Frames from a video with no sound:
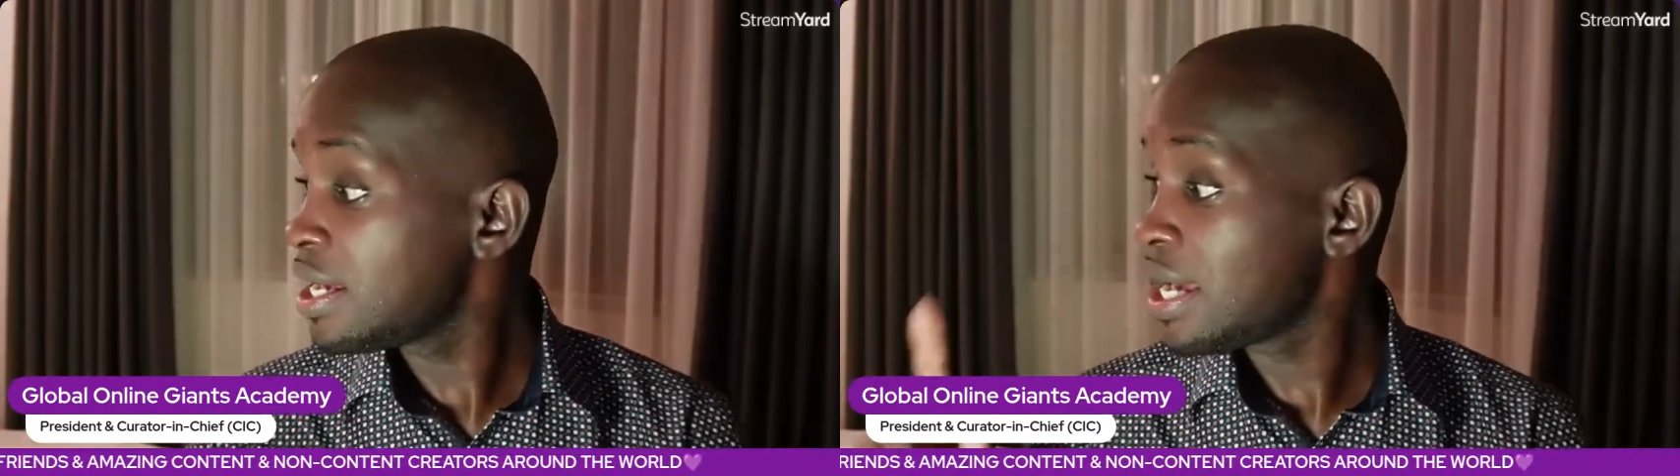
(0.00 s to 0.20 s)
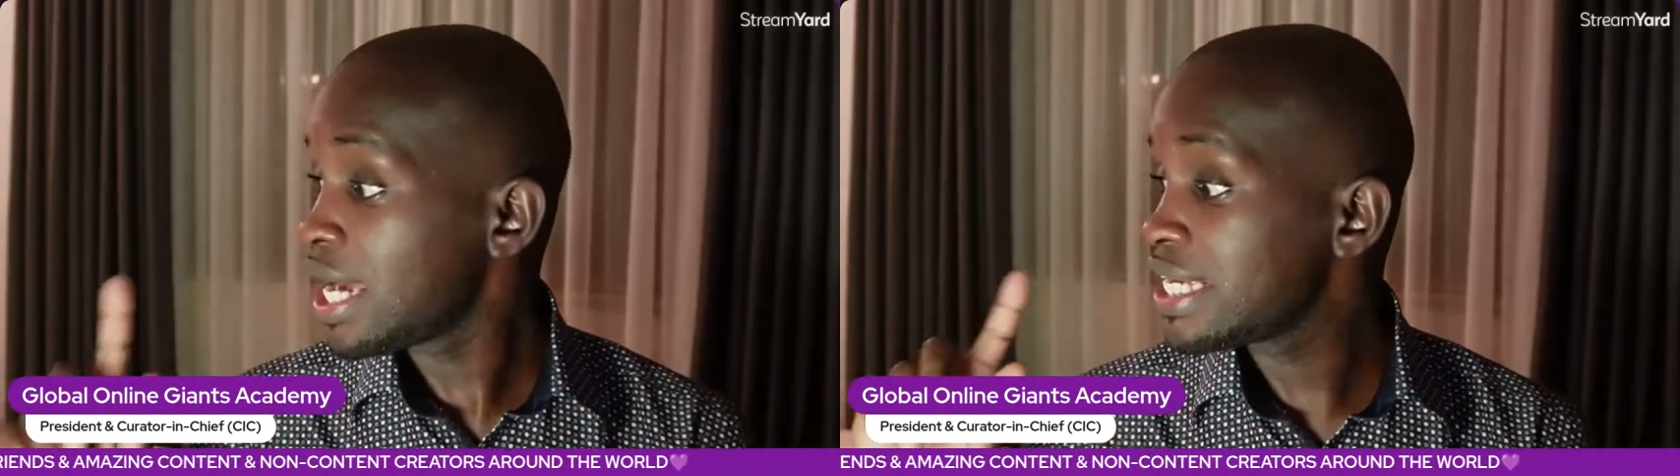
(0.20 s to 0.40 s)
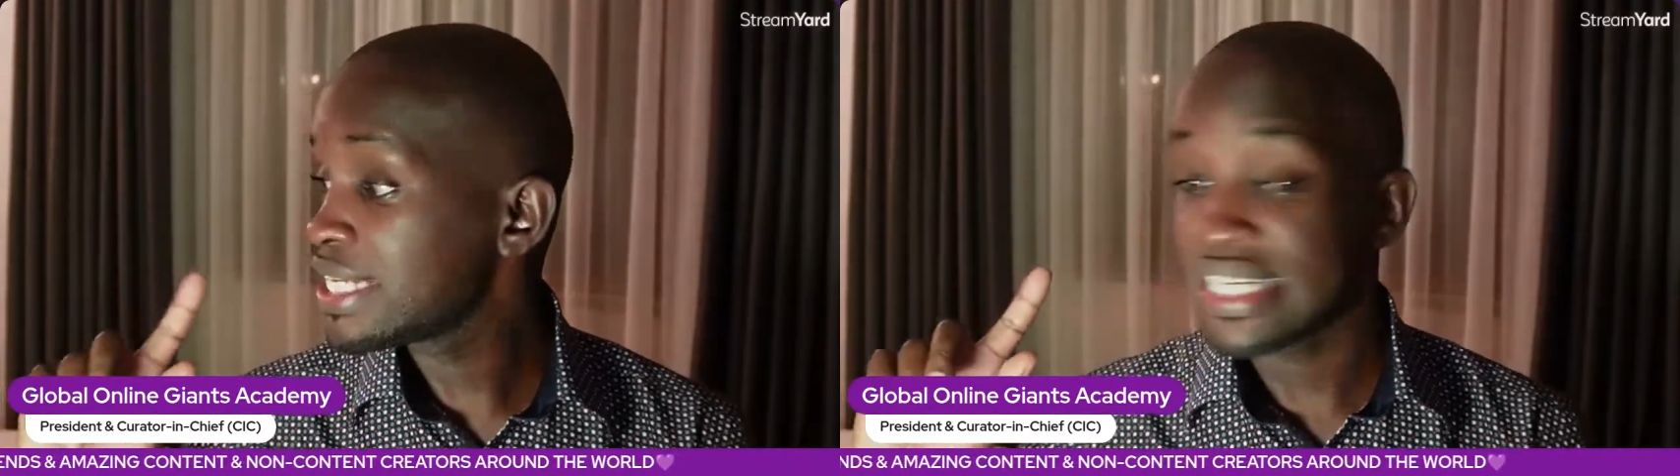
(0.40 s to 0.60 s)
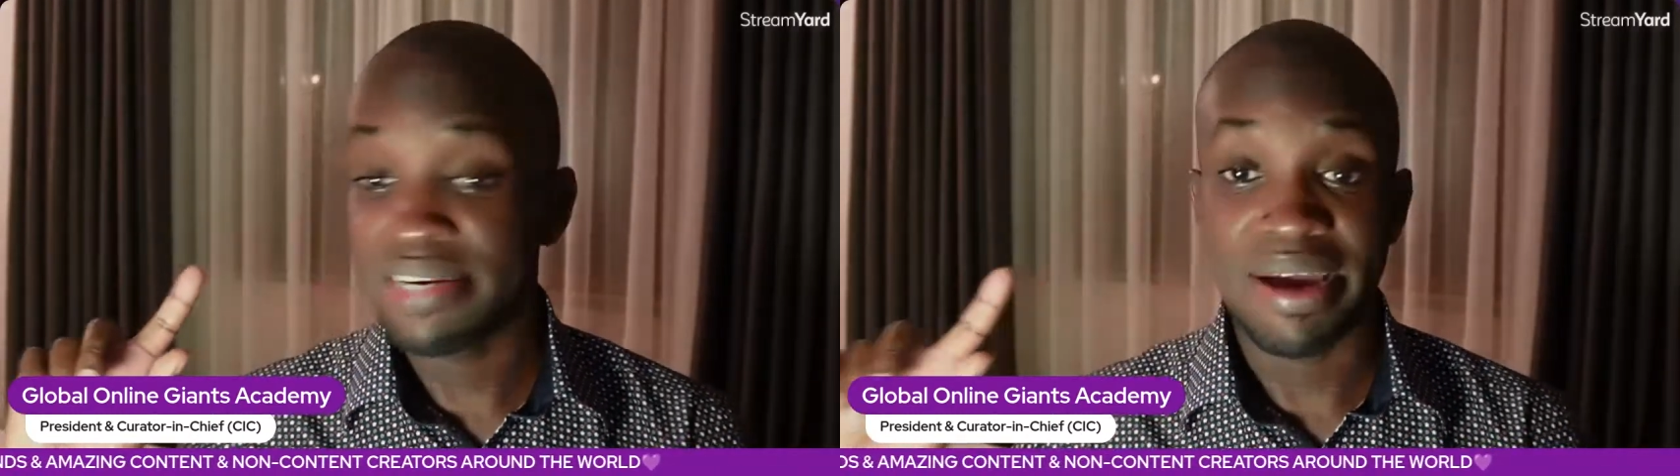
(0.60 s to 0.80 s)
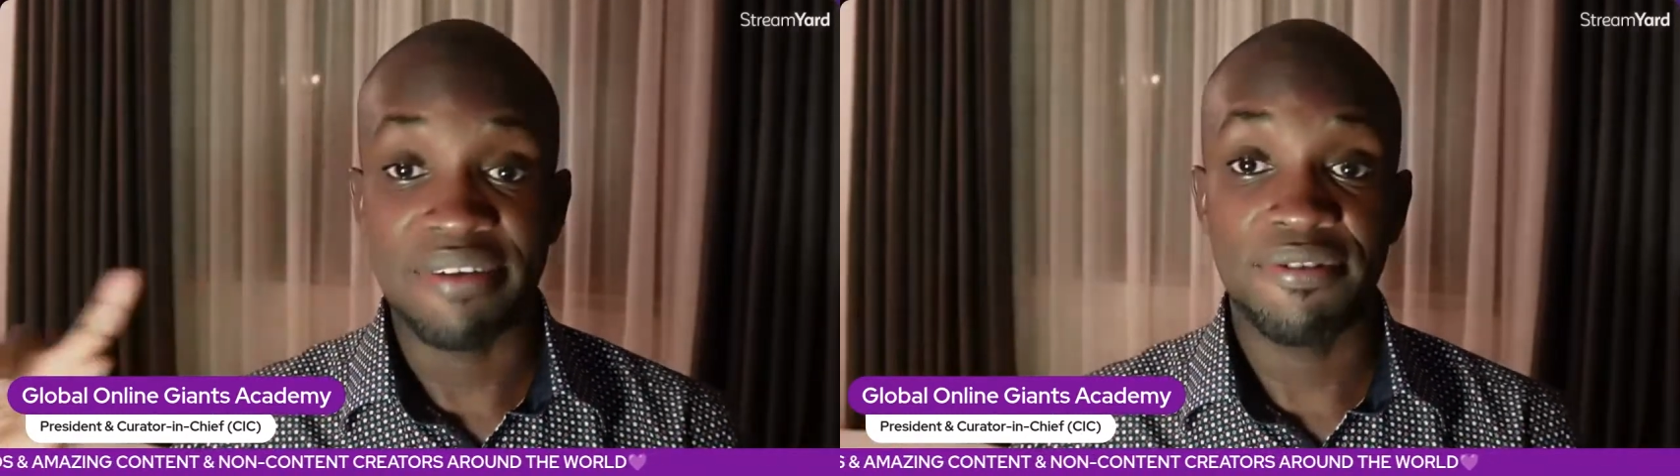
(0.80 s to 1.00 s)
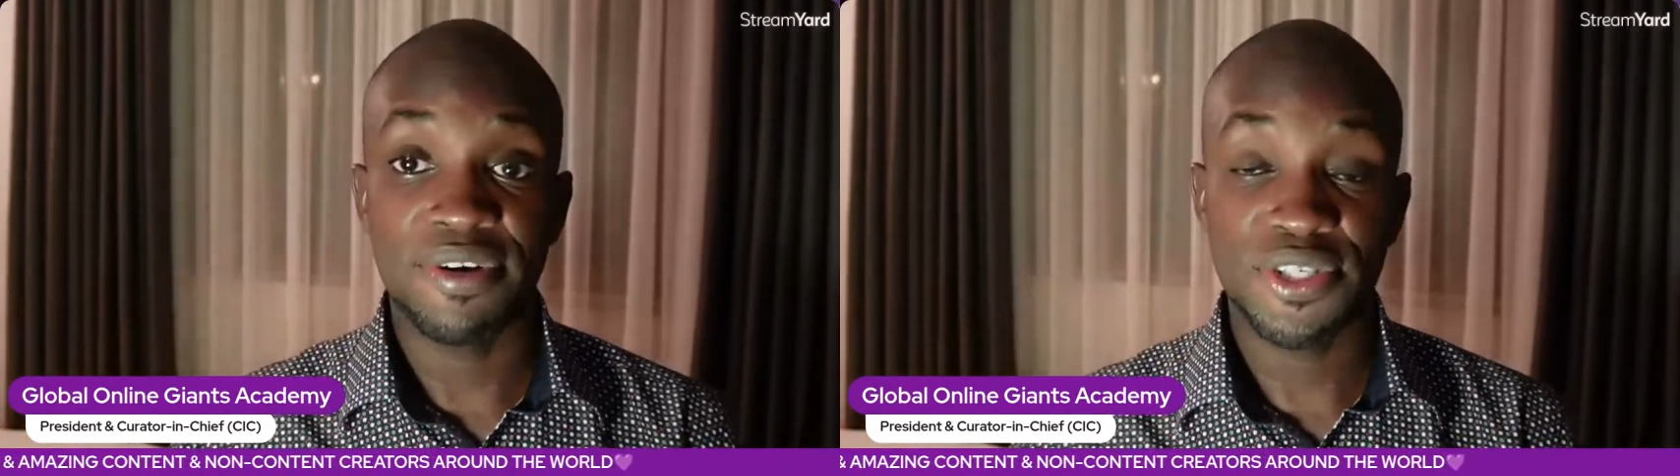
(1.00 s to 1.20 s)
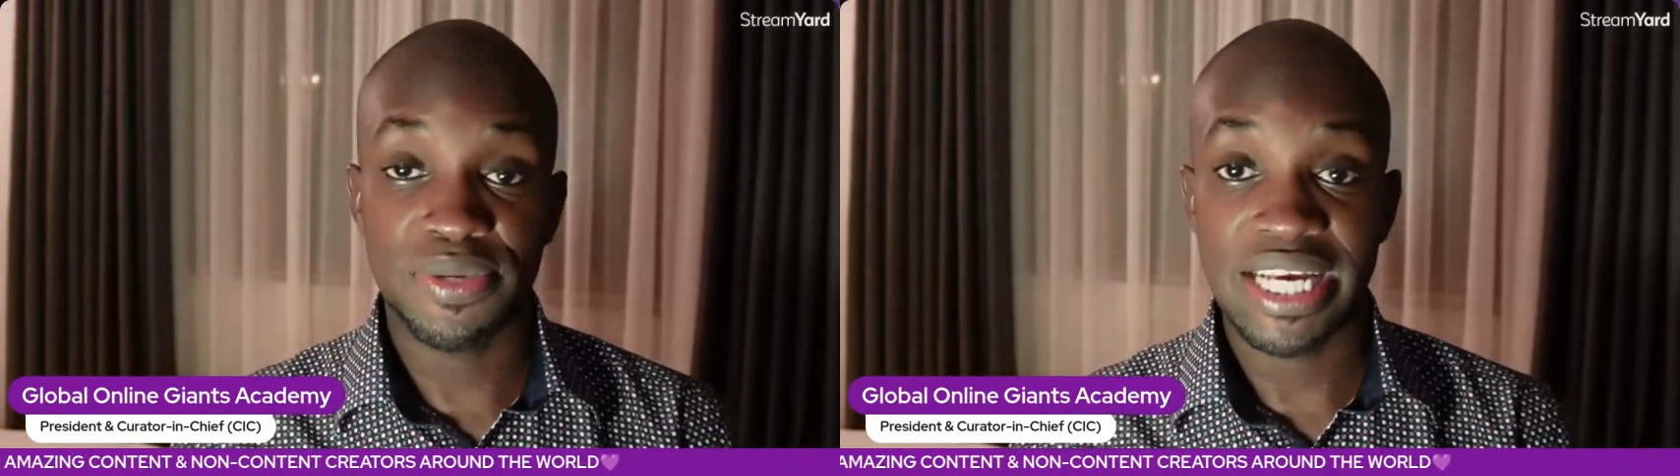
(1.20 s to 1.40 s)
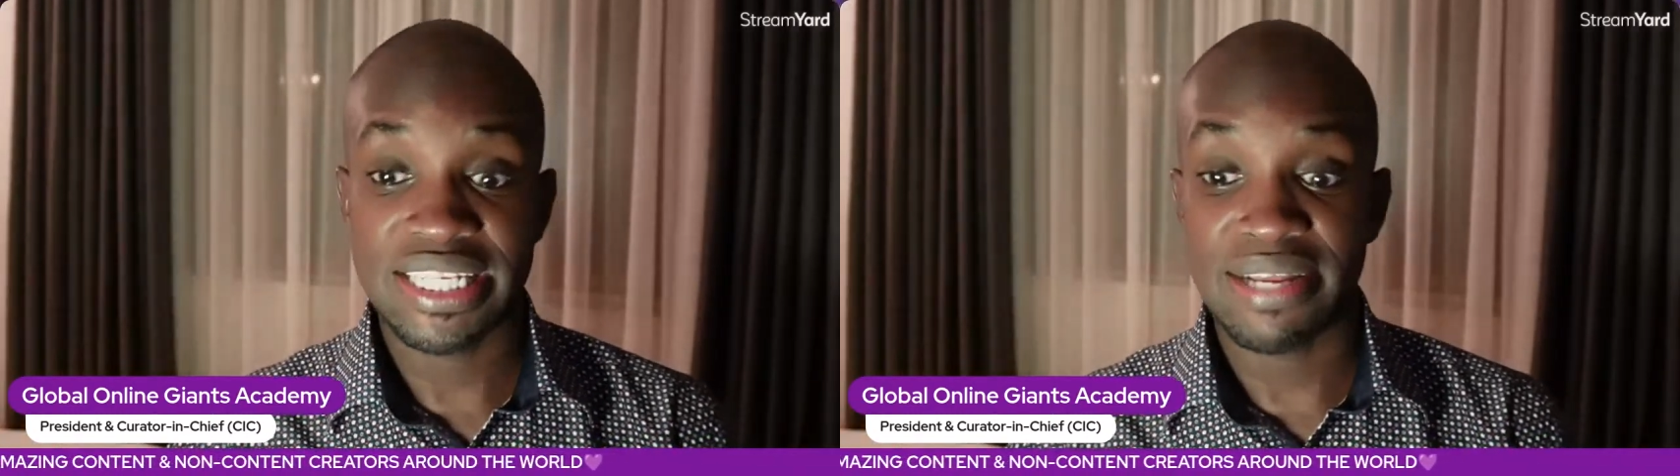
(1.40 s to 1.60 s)
I just need my phone to
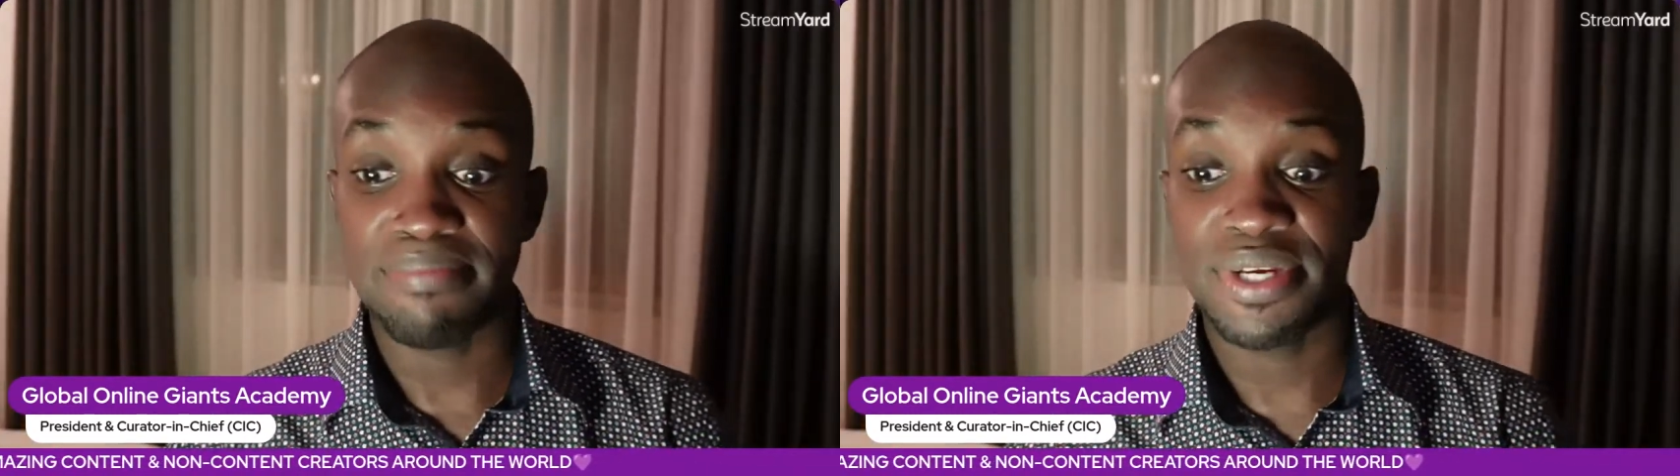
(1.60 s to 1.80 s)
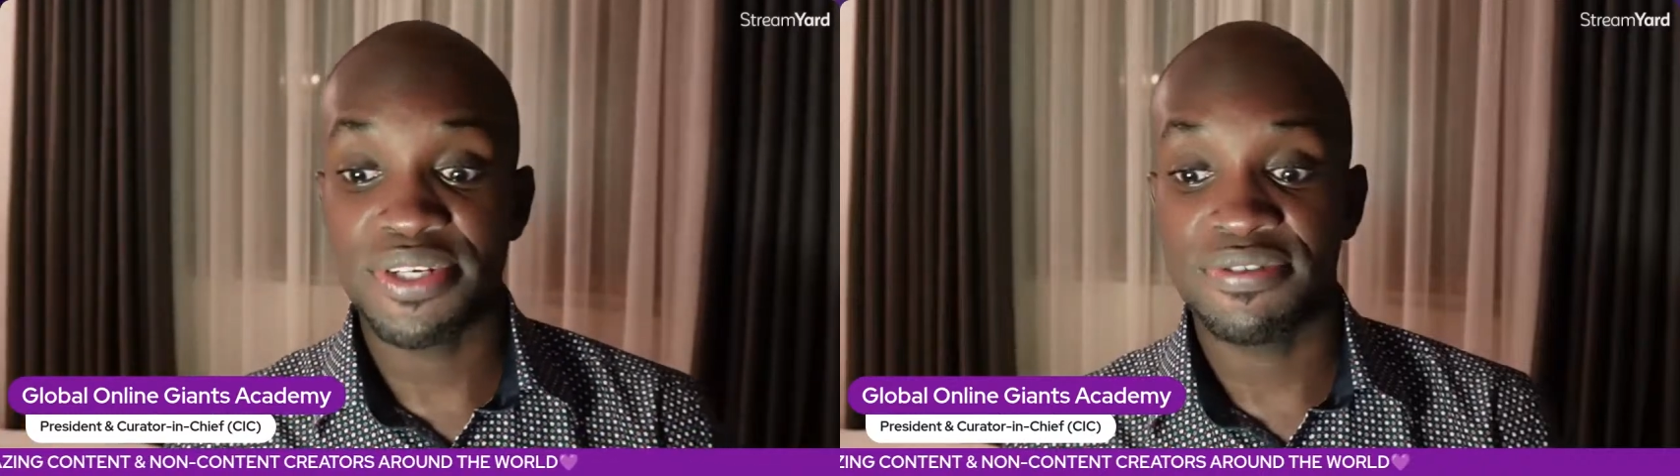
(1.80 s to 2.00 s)
get some bit